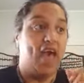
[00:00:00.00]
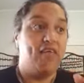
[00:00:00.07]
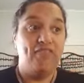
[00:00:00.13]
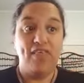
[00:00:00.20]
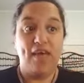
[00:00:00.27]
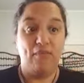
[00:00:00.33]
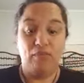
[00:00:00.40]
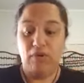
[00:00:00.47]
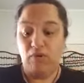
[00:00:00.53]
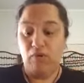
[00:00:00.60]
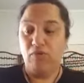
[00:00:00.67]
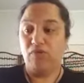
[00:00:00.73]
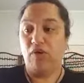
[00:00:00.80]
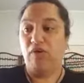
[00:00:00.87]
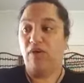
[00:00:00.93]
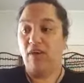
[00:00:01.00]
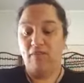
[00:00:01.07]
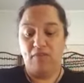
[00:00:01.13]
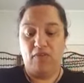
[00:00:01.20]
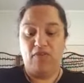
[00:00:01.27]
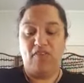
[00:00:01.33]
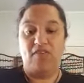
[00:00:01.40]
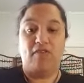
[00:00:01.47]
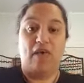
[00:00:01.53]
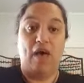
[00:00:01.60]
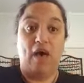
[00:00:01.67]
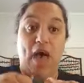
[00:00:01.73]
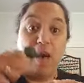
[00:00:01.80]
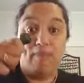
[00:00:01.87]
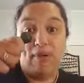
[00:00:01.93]
And then we'll also give you this
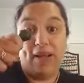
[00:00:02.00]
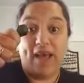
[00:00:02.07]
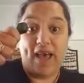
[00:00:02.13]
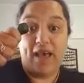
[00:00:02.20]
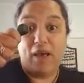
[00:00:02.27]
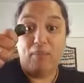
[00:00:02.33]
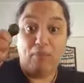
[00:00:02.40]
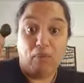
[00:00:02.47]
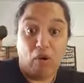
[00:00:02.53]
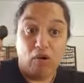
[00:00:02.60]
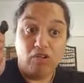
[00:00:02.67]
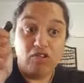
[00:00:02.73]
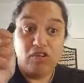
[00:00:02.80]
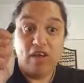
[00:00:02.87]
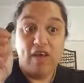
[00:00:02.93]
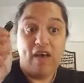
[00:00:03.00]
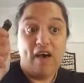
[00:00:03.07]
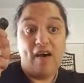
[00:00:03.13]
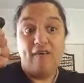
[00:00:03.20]
applicator brush